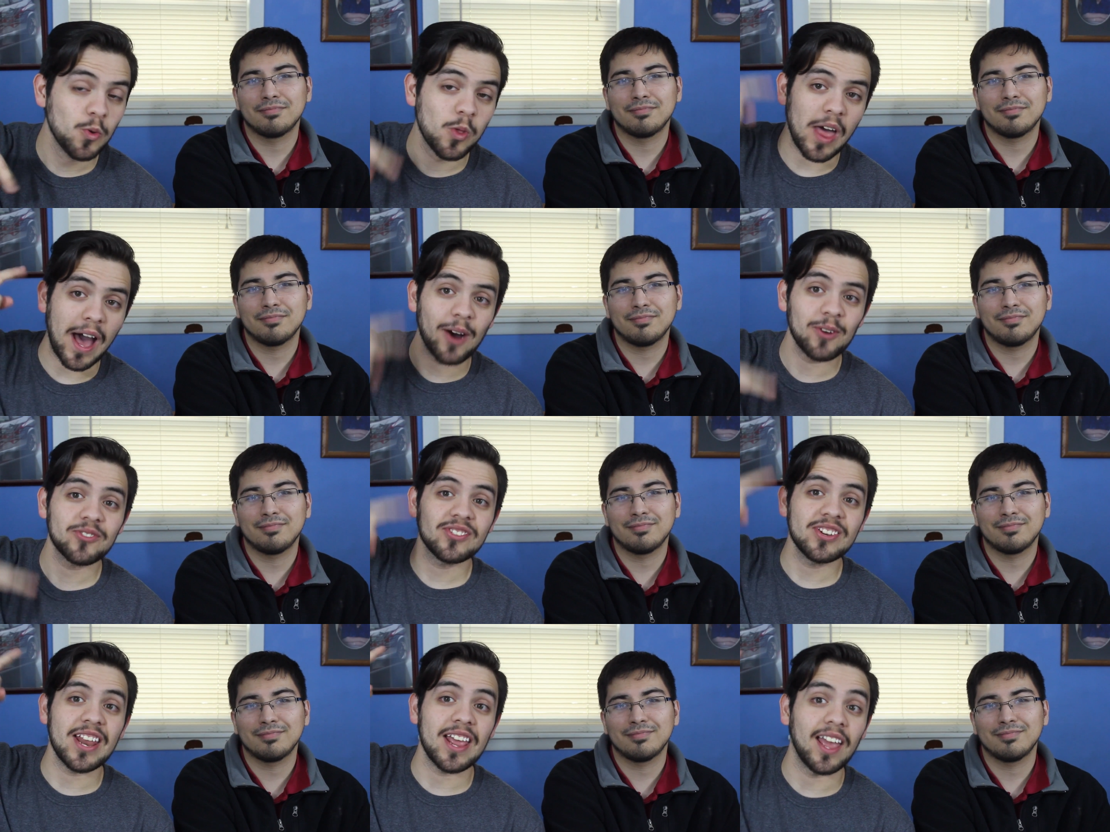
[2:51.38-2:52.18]

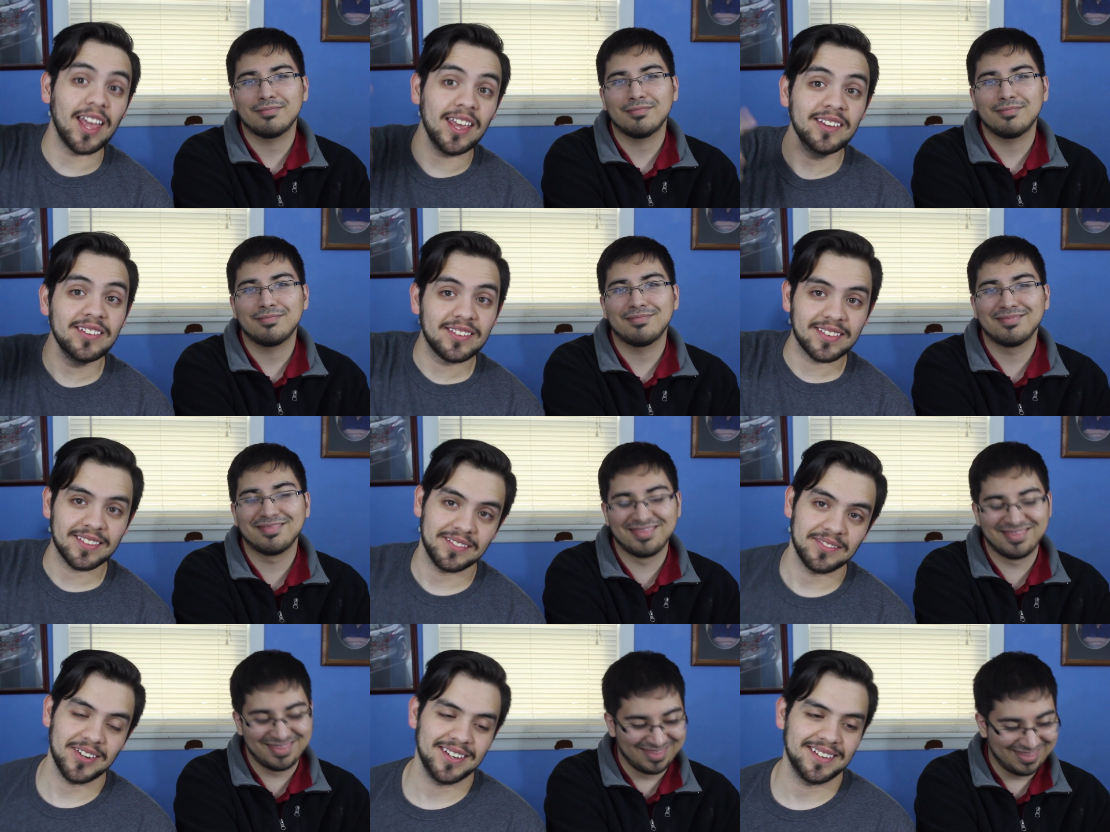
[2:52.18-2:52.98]
Speaker 1: 2008,
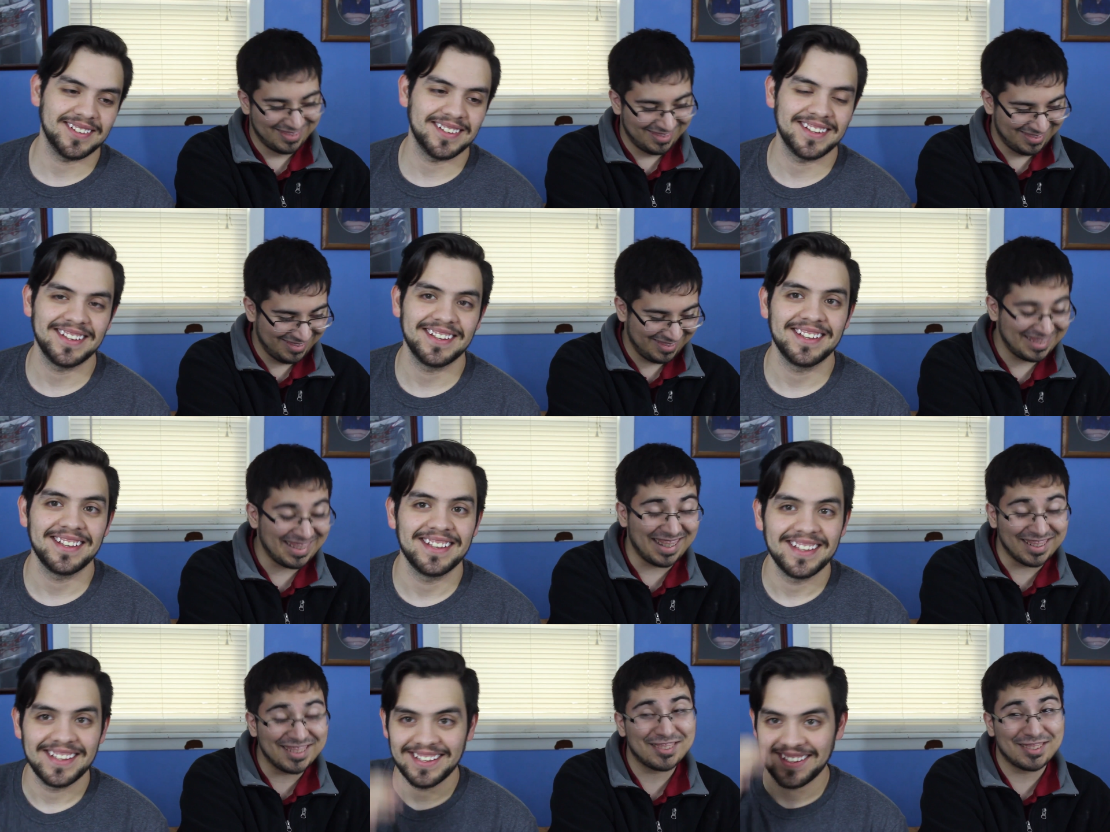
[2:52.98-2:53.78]
Speaker 2: right?
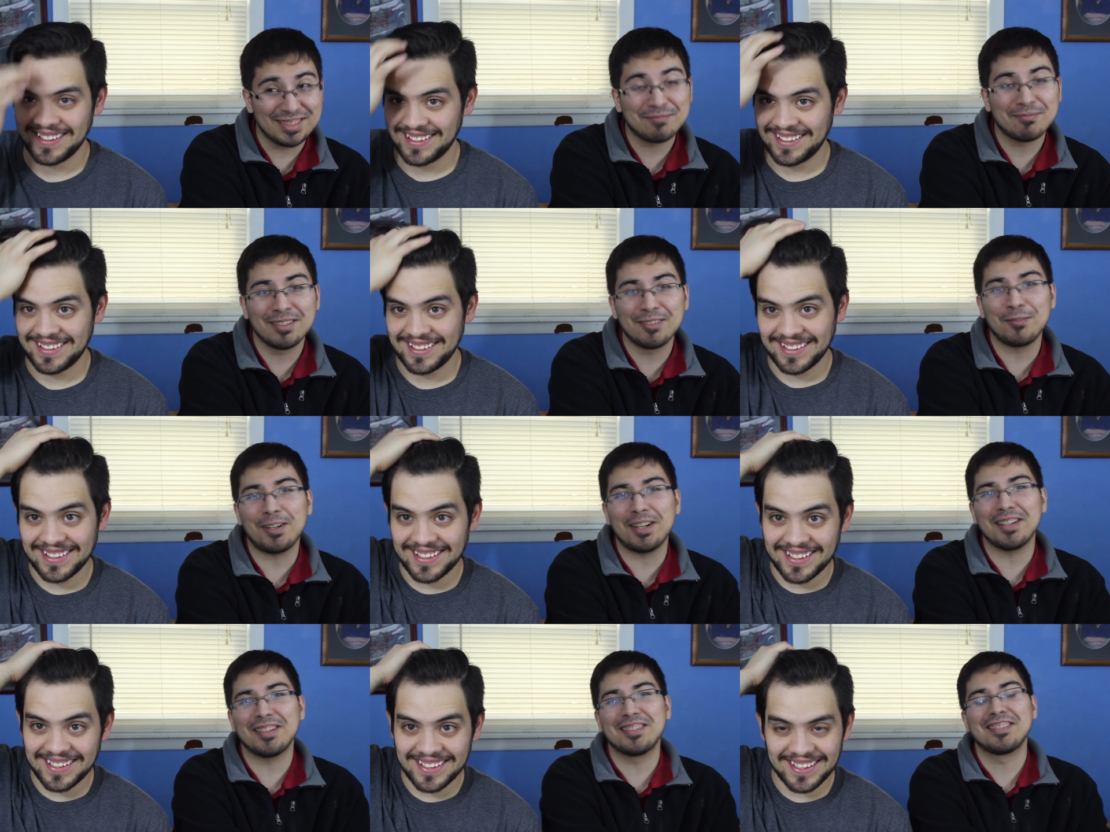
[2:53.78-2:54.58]
Yeah, it's been a
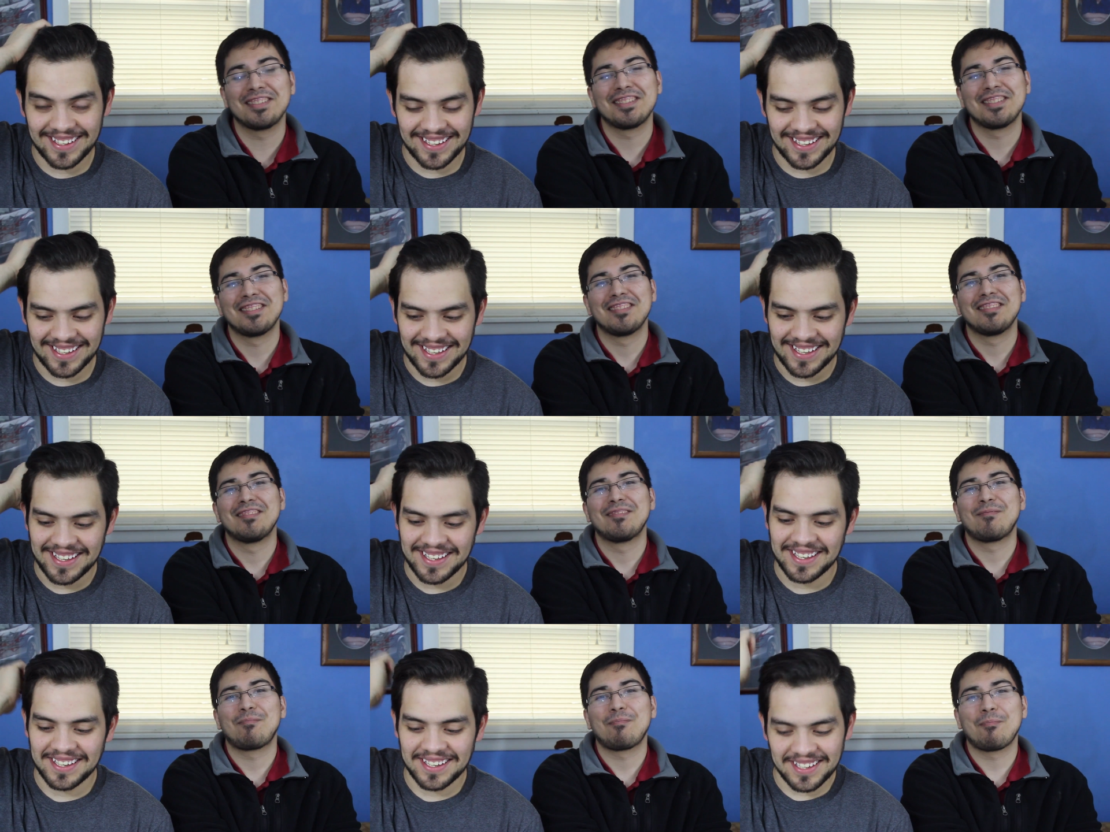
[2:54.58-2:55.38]
while. Yeah.
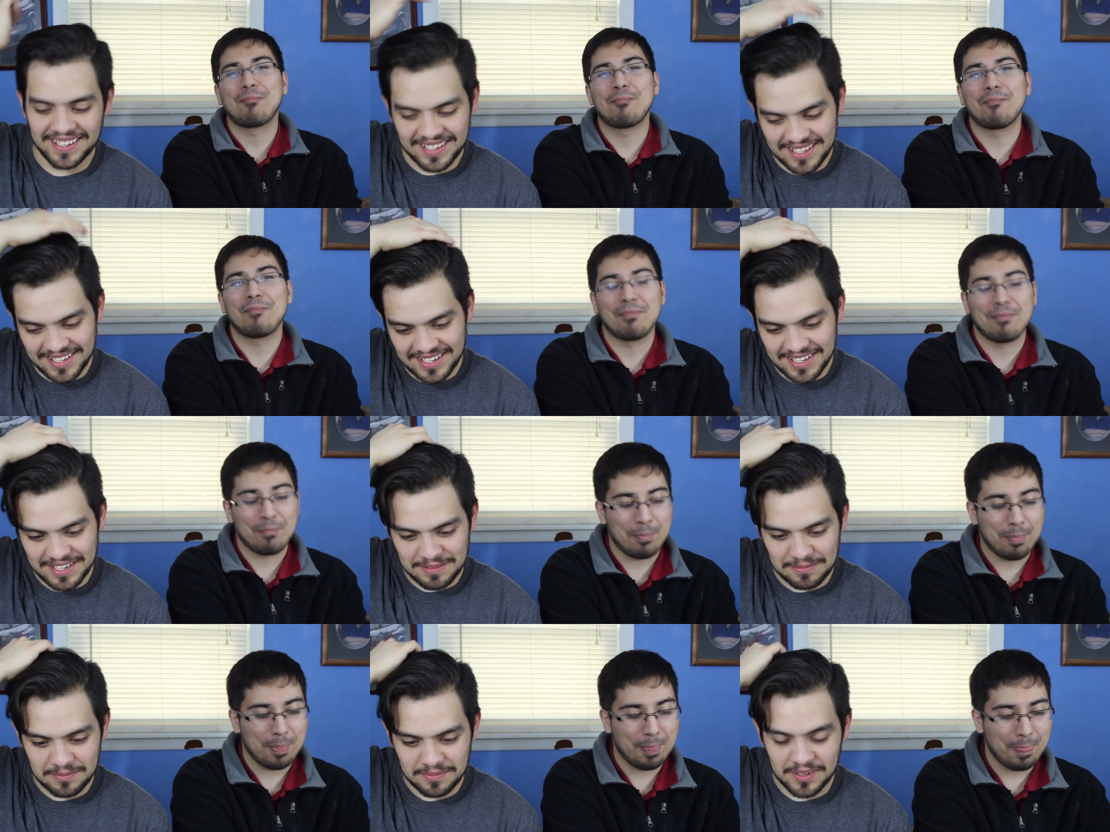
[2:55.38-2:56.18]

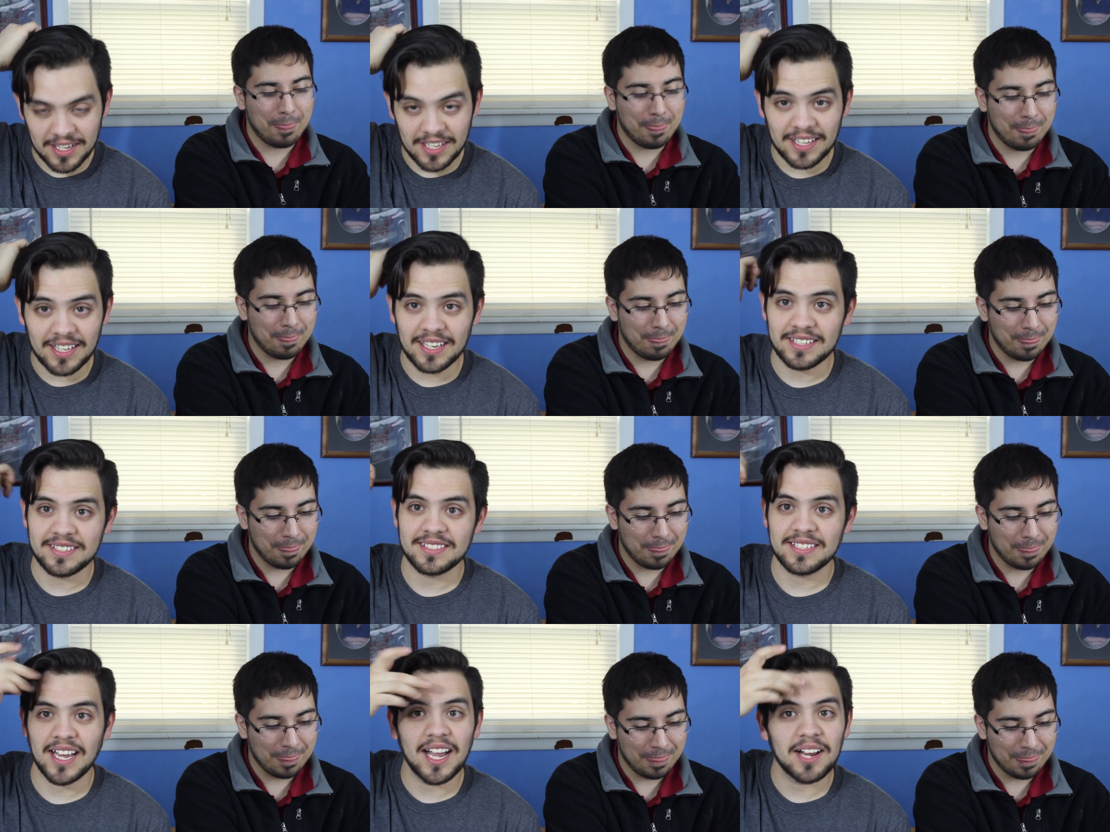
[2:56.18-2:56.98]
Speaker 1: And then
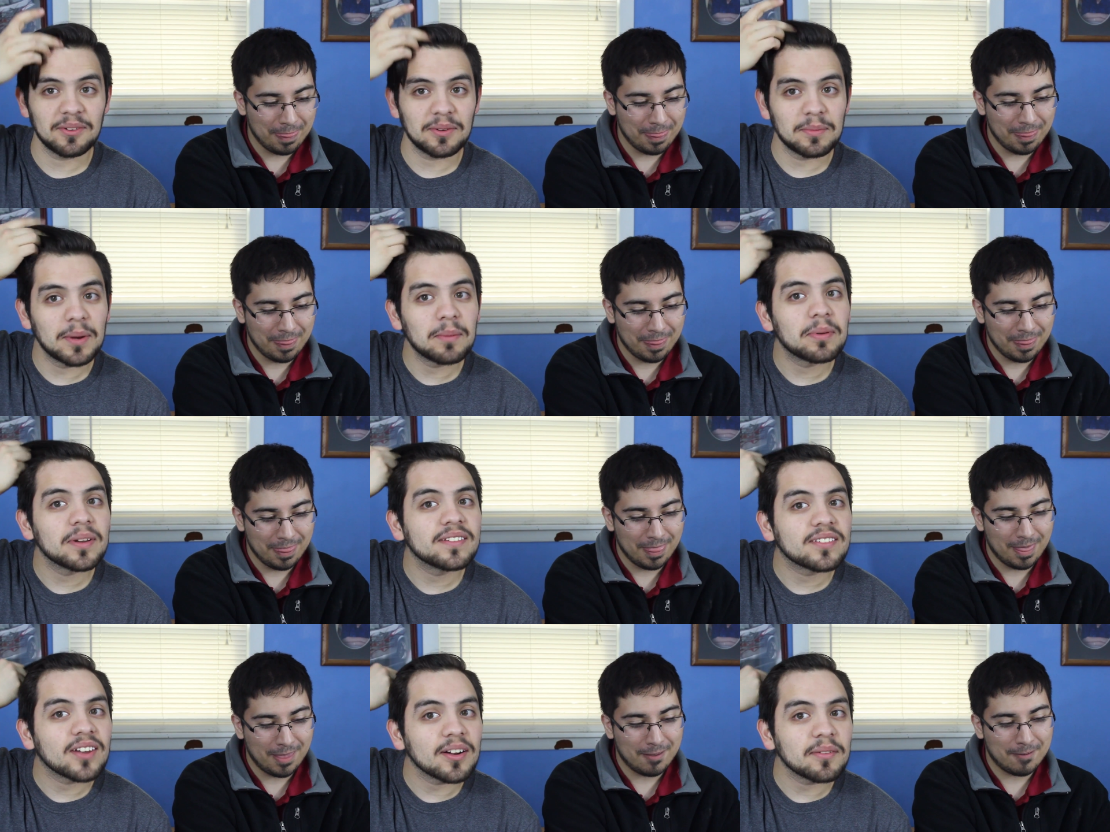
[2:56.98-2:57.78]
Skyrim. I
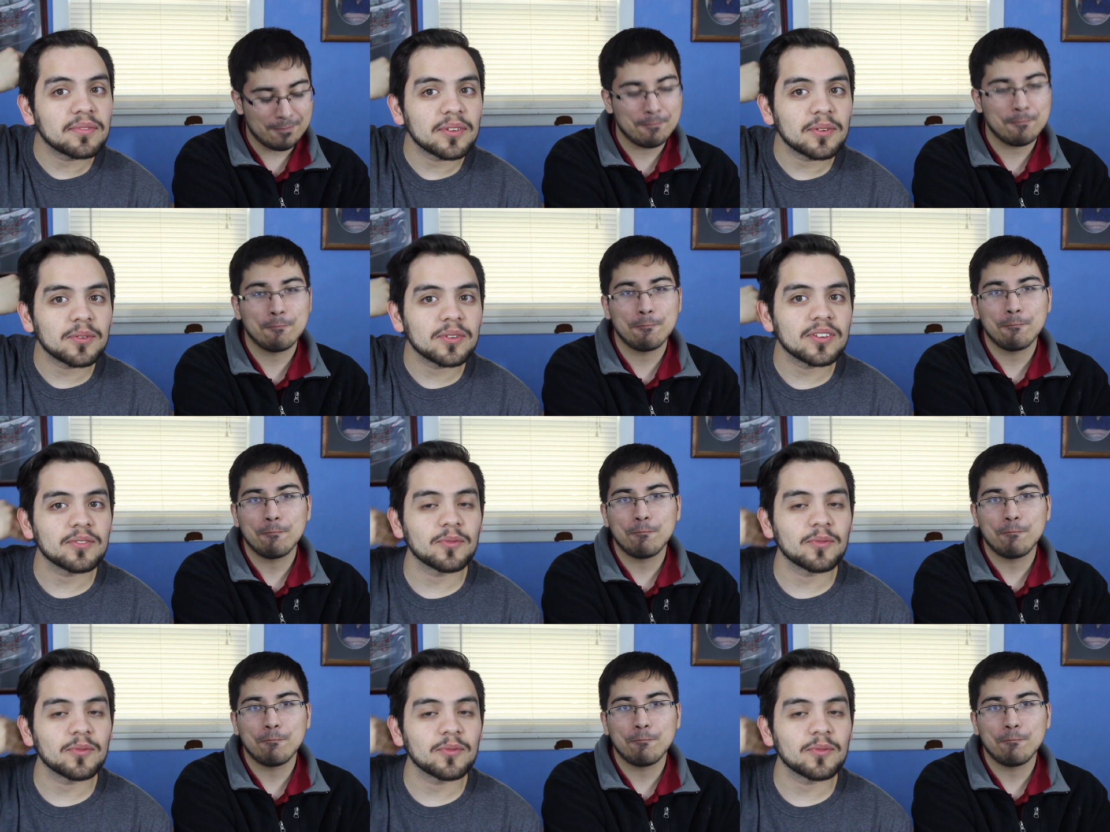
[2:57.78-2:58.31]
played Skyrim for a